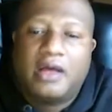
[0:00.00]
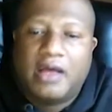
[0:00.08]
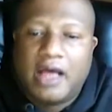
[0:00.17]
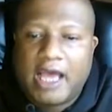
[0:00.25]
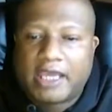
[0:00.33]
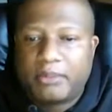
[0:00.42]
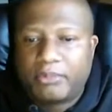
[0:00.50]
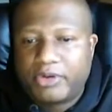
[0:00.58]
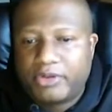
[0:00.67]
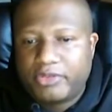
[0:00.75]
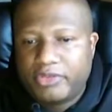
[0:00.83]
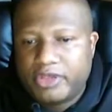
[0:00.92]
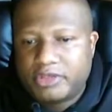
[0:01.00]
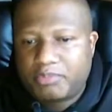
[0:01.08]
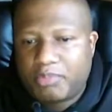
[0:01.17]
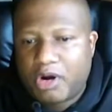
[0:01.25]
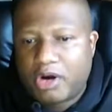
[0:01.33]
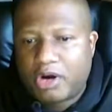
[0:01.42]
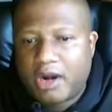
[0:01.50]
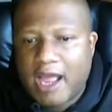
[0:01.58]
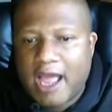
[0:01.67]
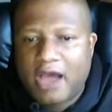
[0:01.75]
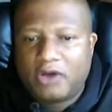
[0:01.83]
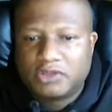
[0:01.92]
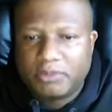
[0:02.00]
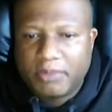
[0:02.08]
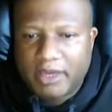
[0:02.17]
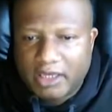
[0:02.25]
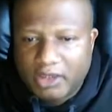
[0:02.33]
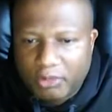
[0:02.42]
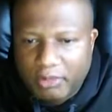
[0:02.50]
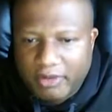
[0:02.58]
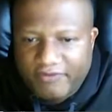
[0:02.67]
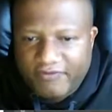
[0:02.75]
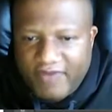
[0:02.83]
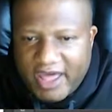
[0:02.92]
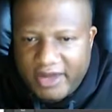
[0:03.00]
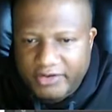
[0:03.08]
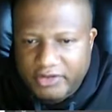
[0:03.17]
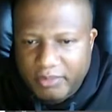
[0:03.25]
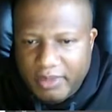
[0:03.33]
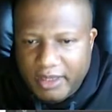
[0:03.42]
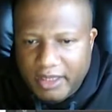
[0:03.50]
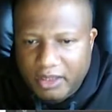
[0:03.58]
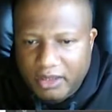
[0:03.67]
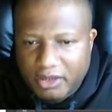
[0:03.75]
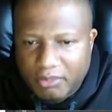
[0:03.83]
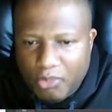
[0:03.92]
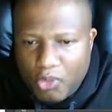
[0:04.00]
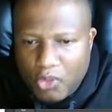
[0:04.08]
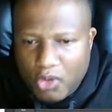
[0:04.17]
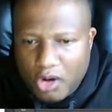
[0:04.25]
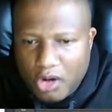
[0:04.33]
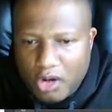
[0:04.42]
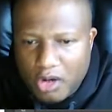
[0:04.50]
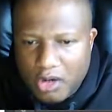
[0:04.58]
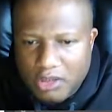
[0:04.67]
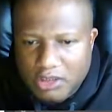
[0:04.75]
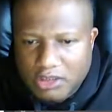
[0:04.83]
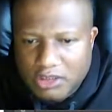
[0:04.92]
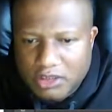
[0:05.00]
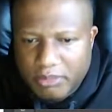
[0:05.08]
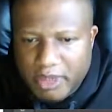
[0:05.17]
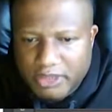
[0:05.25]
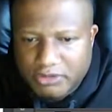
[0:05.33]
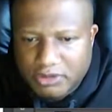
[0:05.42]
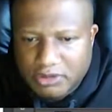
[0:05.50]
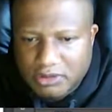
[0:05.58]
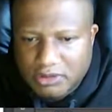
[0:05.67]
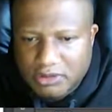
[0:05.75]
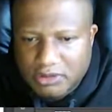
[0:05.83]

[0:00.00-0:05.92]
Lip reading: I can bring this part out to make it a little bit fatter, to make it look more symmetrical.